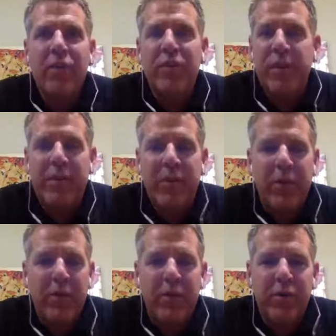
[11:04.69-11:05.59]
with
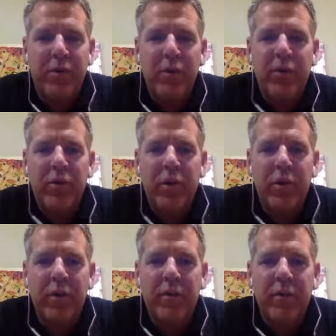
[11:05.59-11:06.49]
people throughout the
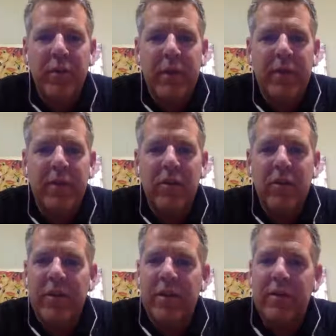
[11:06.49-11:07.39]
world. But you
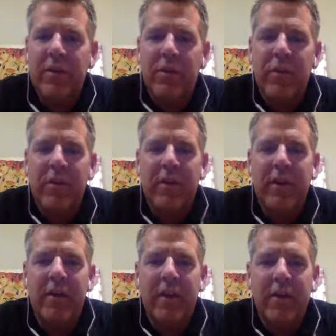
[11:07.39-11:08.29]
know what? That's all in my
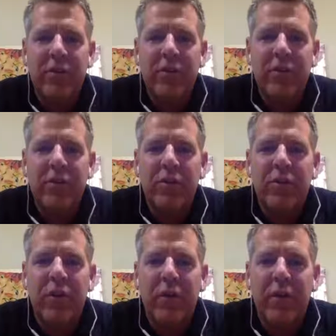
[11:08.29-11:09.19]
slide deck, and you can
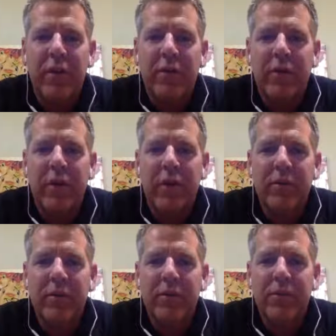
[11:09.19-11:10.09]
follow that as well. So